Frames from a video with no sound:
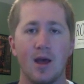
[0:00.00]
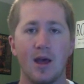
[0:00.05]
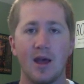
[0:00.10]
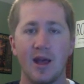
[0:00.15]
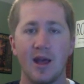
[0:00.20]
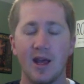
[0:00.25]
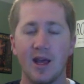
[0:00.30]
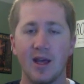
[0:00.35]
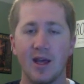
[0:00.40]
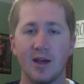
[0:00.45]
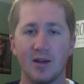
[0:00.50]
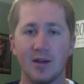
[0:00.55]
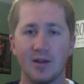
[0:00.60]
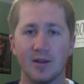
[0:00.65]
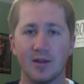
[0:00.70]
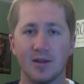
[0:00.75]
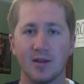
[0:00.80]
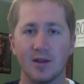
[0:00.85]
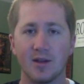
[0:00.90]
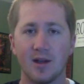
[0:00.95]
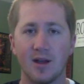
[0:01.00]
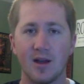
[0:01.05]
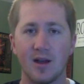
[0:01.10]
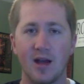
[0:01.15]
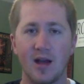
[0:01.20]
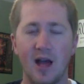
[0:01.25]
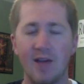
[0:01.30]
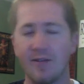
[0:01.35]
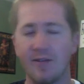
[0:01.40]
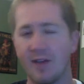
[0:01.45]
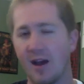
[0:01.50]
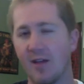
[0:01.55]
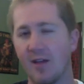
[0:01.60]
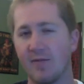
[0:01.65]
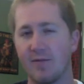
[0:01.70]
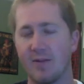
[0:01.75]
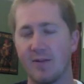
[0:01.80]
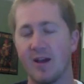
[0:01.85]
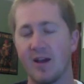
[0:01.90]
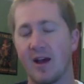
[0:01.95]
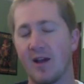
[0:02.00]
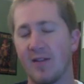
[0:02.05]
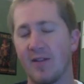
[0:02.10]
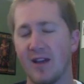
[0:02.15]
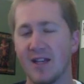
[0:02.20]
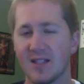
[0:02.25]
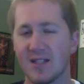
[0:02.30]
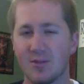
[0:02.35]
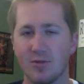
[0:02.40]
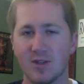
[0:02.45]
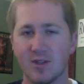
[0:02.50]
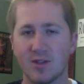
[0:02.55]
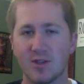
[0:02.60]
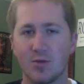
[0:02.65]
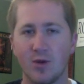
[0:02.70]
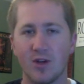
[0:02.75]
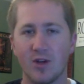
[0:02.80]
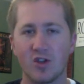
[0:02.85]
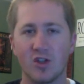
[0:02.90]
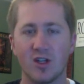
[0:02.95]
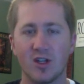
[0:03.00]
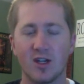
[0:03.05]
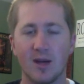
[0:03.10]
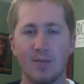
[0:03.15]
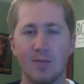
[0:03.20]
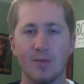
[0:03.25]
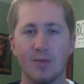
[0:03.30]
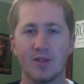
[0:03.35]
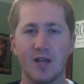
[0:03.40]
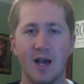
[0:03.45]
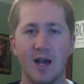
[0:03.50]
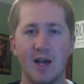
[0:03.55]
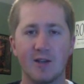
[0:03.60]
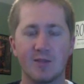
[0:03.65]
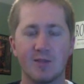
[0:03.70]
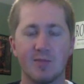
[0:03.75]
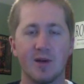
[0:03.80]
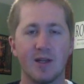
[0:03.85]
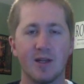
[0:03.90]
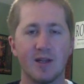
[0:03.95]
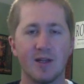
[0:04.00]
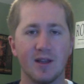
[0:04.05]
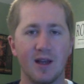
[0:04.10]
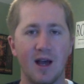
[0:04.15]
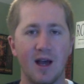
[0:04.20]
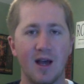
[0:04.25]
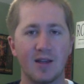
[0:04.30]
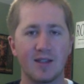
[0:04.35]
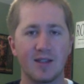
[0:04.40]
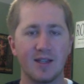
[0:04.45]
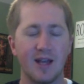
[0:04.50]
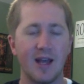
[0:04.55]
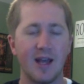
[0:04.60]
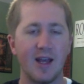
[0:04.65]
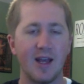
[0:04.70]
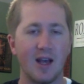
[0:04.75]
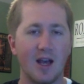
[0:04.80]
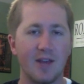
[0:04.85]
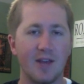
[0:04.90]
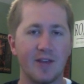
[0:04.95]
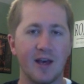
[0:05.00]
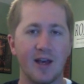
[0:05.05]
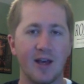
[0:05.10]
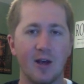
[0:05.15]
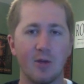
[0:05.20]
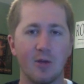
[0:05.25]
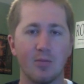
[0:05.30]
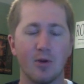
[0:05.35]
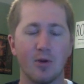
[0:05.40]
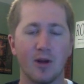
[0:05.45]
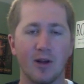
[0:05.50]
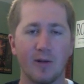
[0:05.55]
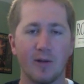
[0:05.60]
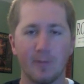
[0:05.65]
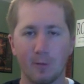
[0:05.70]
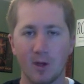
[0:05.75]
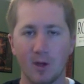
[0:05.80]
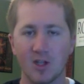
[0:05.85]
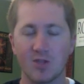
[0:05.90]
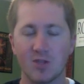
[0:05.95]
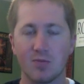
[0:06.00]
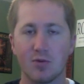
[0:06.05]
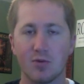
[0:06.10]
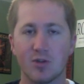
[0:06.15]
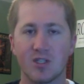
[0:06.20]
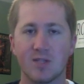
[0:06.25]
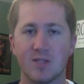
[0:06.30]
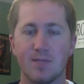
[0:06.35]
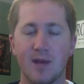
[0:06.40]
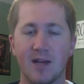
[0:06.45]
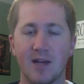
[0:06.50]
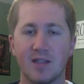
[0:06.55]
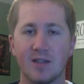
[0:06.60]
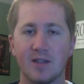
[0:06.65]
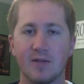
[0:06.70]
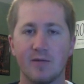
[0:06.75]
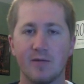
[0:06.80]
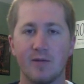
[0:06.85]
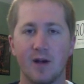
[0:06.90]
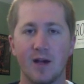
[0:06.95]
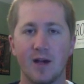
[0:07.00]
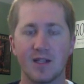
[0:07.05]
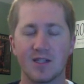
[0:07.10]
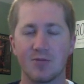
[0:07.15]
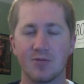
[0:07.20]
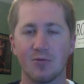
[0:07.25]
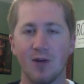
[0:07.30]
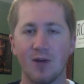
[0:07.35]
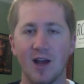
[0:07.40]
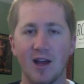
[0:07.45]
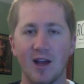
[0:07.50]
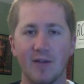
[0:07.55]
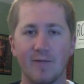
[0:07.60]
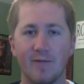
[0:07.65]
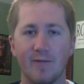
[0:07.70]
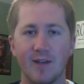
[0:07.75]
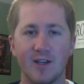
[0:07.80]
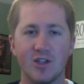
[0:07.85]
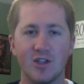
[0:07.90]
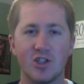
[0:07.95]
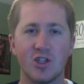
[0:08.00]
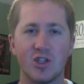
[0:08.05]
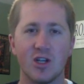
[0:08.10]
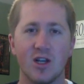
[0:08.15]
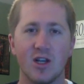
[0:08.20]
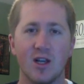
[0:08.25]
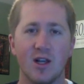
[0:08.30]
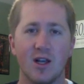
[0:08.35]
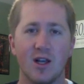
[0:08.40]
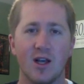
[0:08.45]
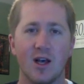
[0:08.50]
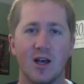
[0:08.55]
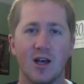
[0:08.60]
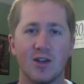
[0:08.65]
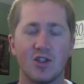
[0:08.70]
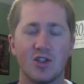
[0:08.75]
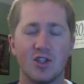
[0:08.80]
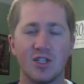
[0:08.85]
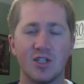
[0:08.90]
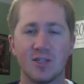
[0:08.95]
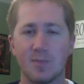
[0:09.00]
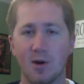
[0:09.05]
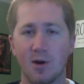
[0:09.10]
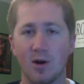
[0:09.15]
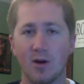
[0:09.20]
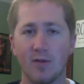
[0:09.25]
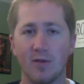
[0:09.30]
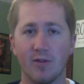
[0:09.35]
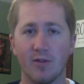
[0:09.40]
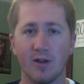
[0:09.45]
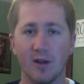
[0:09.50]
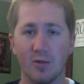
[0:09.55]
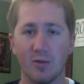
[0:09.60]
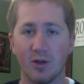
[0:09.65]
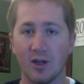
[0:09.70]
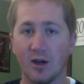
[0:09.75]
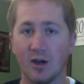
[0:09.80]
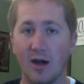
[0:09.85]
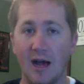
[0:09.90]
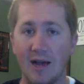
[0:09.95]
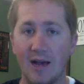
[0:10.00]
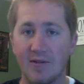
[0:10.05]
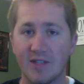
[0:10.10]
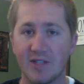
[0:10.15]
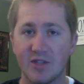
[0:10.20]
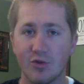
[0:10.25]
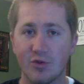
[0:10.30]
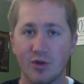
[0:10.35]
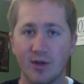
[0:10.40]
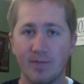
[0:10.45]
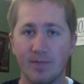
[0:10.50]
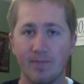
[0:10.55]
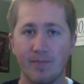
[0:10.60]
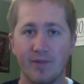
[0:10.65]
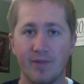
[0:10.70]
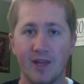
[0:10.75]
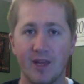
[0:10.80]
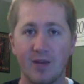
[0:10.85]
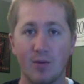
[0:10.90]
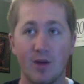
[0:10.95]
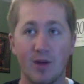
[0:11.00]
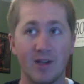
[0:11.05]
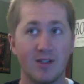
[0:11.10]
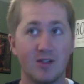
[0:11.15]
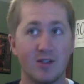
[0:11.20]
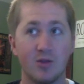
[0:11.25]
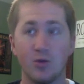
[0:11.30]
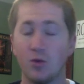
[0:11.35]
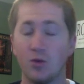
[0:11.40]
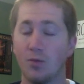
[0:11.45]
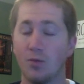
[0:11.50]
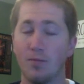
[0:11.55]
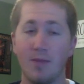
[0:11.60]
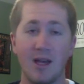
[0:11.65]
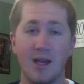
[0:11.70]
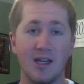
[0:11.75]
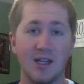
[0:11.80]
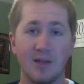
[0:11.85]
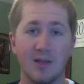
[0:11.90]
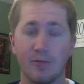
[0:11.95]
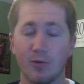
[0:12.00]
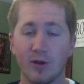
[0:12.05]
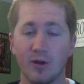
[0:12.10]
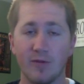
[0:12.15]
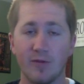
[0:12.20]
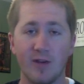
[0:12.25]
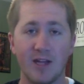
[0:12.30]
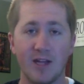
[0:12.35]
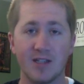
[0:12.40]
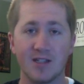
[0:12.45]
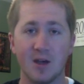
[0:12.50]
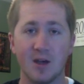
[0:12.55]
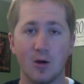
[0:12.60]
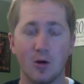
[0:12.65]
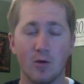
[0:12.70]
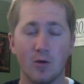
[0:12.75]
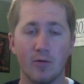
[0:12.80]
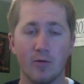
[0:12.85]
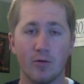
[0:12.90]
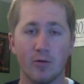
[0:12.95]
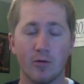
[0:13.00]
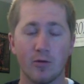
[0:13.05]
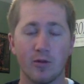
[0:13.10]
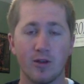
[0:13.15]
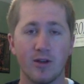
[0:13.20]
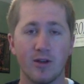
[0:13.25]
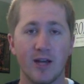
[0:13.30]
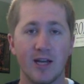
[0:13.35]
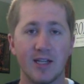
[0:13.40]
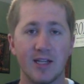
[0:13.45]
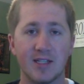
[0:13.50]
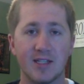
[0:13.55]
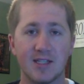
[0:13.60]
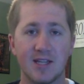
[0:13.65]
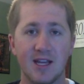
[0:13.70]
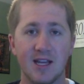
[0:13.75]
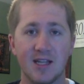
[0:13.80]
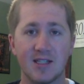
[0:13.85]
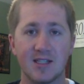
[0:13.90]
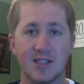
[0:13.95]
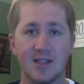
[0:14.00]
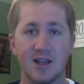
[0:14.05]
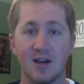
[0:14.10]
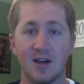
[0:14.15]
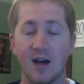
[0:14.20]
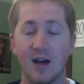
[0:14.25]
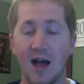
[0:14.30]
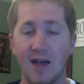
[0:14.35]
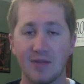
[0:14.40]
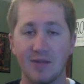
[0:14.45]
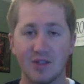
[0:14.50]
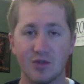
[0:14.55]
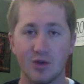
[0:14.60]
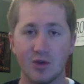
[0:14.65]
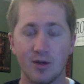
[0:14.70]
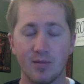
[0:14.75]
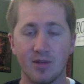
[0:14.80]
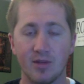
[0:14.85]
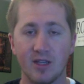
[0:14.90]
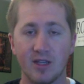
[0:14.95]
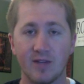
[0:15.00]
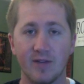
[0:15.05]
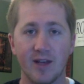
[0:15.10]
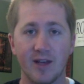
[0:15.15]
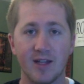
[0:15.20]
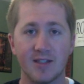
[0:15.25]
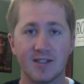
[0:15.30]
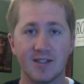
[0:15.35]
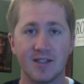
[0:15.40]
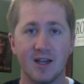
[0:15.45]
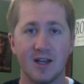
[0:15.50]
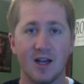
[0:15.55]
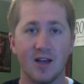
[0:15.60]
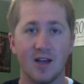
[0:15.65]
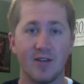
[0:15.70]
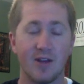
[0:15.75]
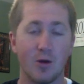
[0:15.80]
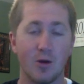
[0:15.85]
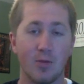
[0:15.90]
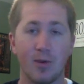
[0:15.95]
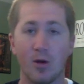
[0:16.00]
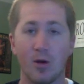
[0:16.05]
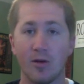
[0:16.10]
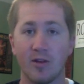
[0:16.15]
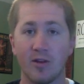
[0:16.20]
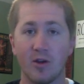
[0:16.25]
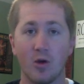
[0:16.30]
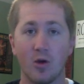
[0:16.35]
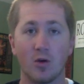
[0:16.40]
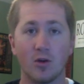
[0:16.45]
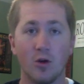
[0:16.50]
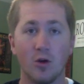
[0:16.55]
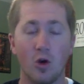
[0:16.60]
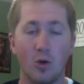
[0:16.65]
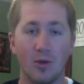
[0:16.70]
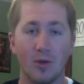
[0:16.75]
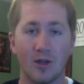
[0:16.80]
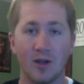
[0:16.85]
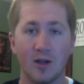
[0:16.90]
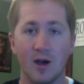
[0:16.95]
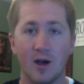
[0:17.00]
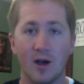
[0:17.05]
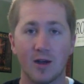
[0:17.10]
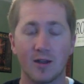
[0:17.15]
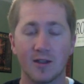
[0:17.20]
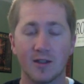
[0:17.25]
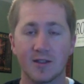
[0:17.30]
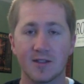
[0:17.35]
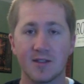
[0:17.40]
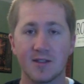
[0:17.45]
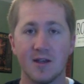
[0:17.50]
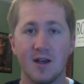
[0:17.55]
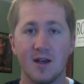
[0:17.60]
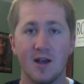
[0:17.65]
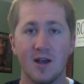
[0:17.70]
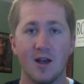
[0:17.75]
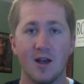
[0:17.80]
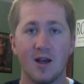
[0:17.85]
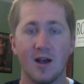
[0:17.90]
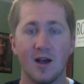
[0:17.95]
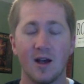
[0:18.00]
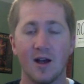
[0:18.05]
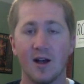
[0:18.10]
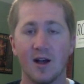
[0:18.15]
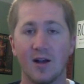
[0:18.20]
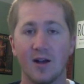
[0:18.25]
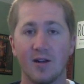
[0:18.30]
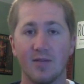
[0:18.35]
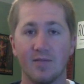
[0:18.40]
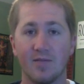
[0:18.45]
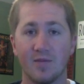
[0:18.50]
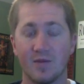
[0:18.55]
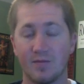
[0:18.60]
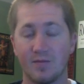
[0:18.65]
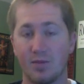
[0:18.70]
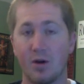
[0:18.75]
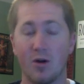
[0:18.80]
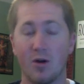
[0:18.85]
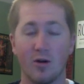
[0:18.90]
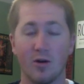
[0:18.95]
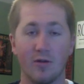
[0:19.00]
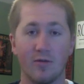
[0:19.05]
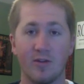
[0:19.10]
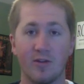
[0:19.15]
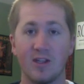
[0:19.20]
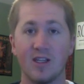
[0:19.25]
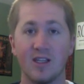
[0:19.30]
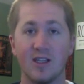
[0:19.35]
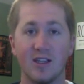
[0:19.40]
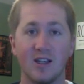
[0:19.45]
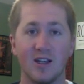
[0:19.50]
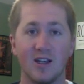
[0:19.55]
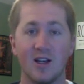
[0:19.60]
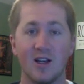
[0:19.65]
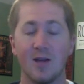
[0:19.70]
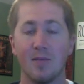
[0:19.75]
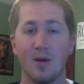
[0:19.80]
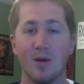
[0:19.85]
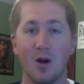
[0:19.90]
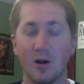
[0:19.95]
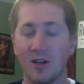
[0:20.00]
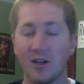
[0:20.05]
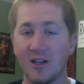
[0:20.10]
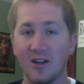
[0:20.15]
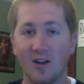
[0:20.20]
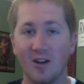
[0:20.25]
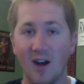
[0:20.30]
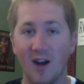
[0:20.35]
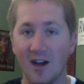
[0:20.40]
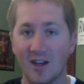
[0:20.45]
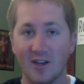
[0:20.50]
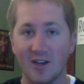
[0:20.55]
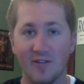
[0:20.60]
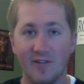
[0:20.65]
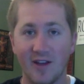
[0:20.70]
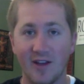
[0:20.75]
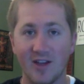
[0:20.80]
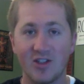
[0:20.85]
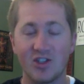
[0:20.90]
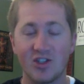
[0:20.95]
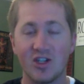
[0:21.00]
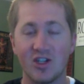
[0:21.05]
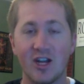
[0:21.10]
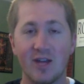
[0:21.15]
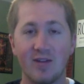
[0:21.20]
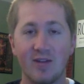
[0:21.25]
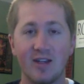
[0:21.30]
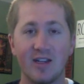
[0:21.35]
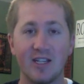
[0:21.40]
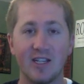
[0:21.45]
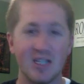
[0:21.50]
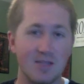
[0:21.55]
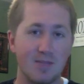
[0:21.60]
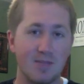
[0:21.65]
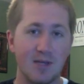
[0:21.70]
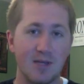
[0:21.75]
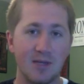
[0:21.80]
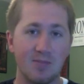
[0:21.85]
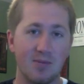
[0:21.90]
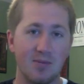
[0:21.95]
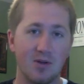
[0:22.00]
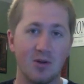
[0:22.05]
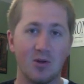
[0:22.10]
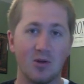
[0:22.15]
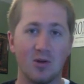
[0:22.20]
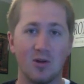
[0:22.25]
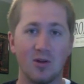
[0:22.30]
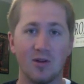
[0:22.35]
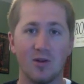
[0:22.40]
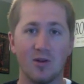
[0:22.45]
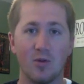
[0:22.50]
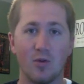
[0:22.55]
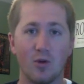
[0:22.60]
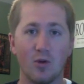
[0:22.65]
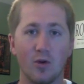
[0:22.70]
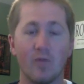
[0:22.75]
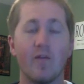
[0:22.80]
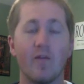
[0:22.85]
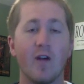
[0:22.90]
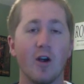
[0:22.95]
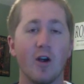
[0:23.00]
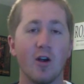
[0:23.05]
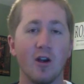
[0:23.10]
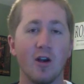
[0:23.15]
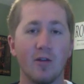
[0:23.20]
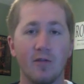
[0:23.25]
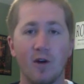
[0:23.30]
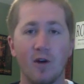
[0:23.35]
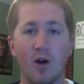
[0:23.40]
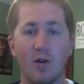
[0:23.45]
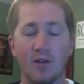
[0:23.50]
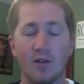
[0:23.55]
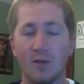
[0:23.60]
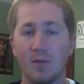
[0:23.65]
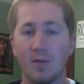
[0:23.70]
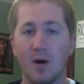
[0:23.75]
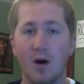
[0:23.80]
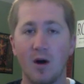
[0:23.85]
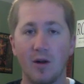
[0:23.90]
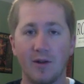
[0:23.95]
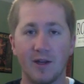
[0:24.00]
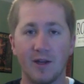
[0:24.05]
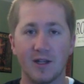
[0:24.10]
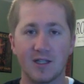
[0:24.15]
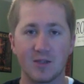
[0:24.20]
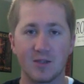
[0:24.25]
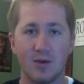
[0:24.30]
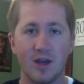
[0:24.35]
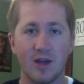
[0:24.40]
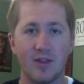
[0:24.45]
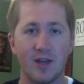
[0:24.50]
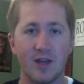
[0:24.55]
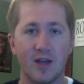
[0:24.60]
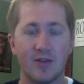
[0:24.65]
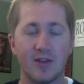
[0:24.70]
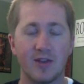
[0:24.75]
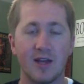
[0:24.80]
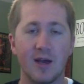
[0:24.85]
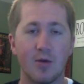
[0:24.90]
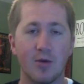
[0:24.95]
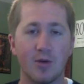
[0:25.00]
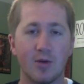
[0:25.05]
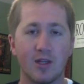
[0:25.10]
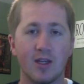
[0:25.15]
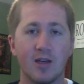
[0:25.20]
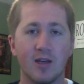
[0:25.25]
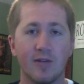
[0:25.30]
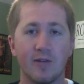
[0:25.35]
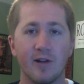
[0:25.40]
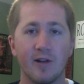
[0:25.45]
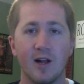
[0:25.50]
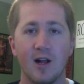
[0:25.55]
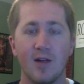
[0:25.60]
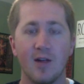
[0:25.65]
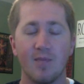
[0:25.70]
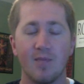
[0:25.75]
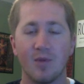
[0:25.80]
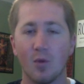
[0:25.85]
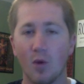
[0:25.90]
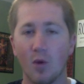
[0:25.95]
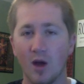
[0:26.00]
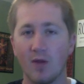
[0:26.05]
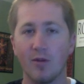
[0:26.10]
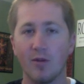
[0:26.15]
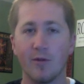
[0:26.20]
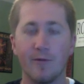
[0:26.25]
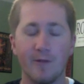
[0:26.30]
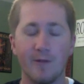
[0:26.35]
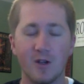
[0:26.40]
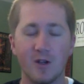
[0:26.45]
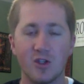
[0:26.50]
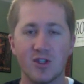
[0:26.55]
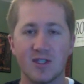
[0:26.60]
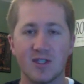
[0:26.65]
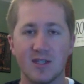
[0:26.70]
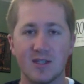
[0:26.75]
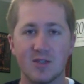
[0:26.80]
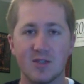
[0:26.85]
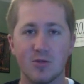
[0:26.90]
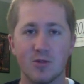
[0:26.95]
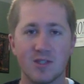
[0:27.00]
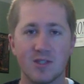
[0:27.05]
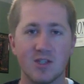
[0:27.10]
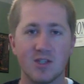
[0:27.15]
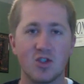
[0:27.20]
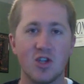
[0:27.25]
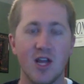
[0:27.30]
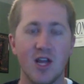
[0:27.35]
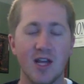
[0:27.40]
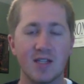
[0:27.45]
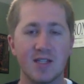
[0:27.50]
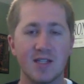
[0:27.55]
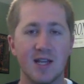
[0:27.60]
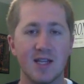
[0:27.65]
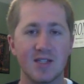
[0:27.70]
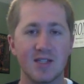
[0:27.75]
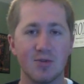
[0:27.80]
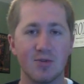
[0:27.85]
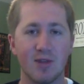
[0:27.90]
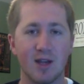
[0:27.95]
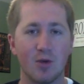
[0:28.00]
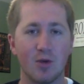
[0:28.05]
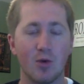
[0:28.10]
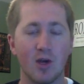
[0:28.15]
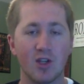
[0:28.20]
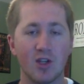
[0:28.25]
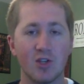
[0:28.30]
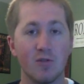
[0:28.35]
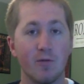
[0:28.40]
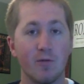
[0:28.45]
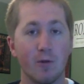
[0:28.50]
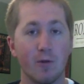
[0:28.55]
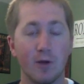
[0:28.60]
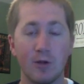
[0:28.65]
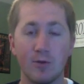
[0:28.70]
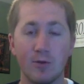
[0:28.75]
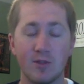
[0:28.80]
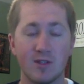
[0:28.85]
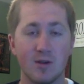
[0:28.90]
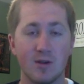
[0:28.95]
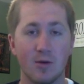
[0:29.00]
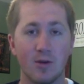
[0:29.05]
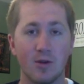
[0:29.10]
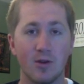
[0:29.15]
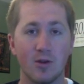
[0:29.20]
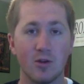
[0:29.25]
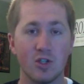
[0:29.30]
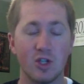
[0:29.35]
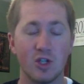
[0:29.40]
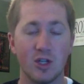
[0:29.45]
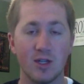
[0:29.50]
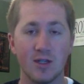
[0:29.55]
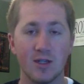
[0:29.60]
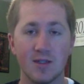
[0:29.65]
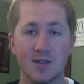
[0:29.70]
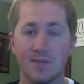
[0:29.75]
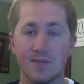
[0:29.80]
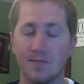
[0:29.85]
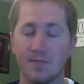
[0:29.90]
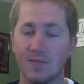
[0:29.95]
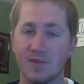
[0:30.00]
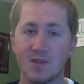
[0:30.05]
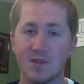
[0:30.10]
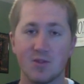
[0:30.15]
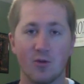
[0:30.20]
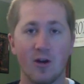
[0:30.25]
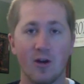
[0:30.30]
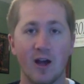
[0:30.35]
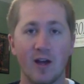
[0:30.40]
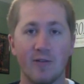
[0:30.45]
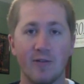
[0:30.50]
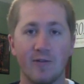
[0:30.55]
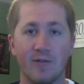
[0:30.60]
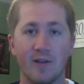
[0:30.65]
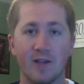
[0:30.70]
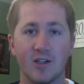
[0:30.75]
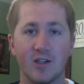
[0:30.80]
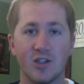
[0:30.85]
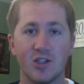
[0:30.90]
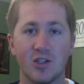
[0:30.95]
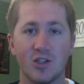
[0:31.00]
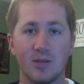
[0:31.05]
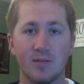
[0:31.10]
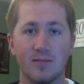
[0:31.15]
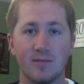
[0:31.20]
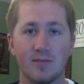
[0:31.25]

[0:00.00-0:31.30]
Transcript: And I've, I've, I've answered this question a couple times, but today I thought I would bring in a fresh perspective. Uh, Soraya Fish, uh, she's part of the Liberty Livestream. They went to many different events all over the United States. They live streamed the events. Uh, they were part of the Oklahoma Caucus, uh, part of the Parking Lot Convention. I mean, these people were very involved in politics, so I thought that I would give one of the Fish sisters a chance to answer that question for you. So here she is, Soraya Fish.